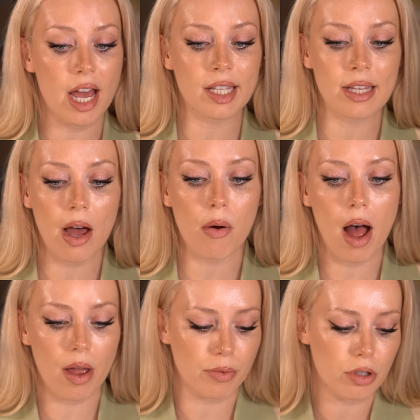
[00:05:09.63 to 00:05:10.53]
That's how
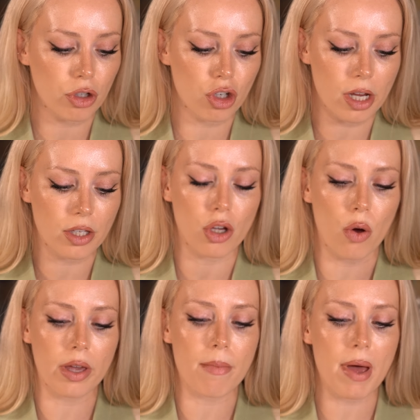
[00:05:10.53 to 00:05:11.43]
I would suggest
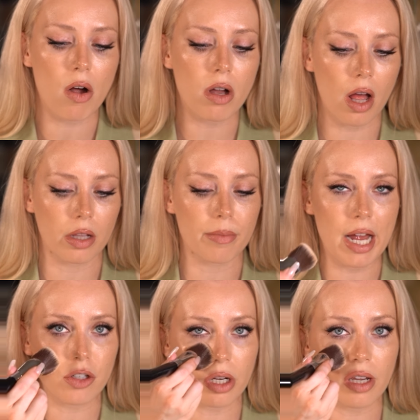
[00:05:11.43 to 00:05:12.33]
going about color
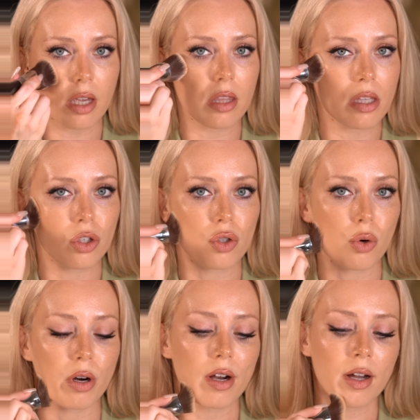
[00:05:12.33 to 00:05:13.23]
matching in the
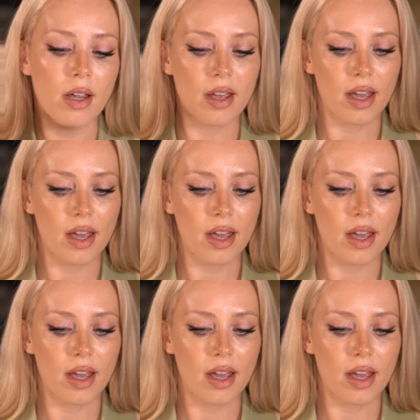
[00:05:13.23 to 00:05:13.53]
store.